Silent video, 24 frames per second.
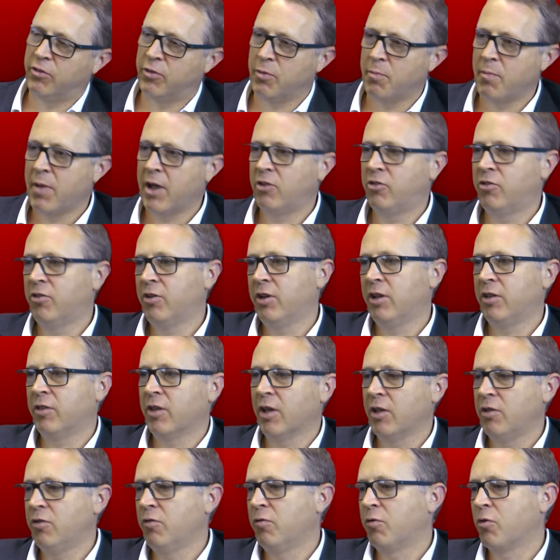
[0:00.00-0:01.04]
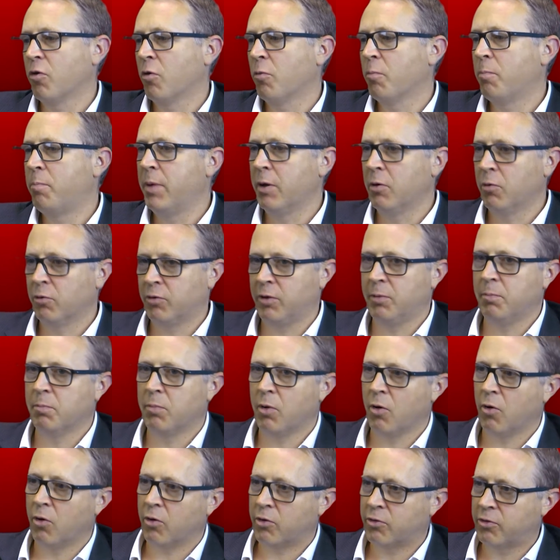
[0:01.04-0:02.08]
imagining that you've got building
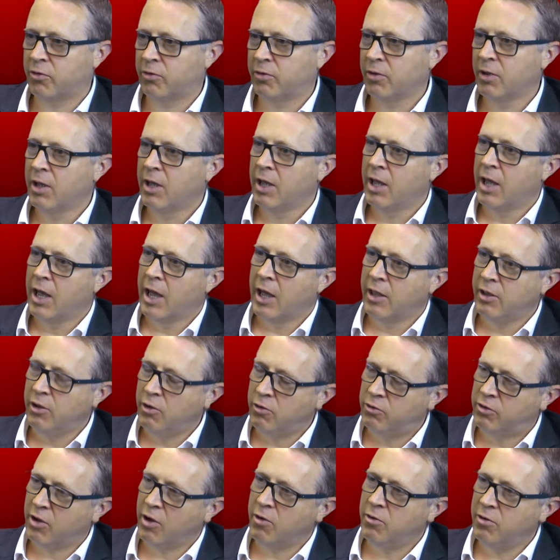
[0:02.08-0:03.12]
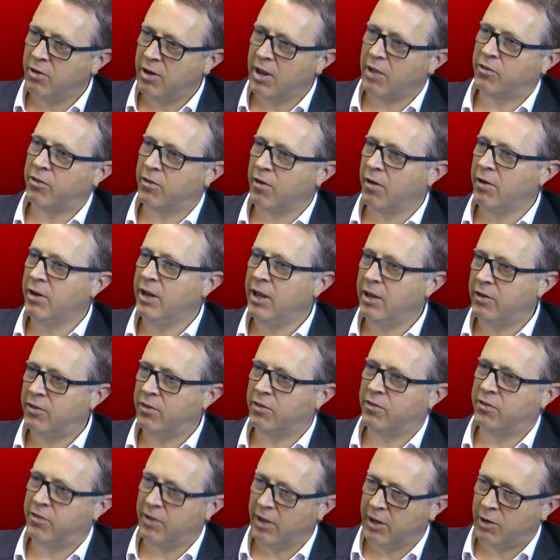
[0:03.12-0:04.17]
blocks, And you don't necessarily need to
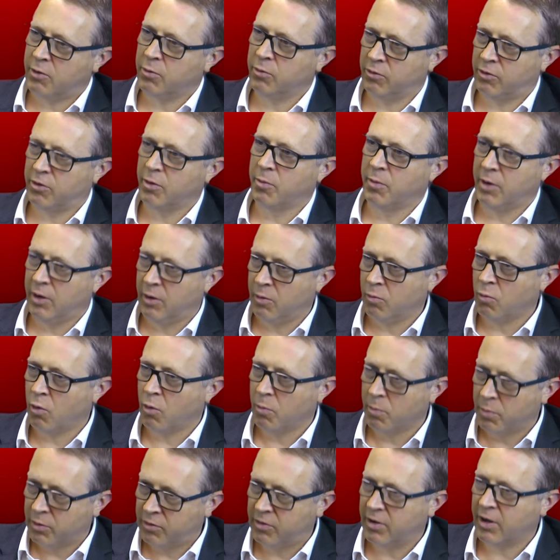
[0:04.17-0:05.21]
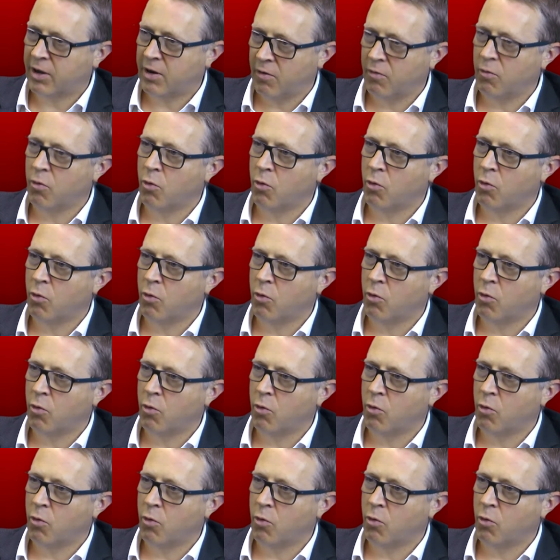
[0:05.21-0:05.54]
sequence them in one particular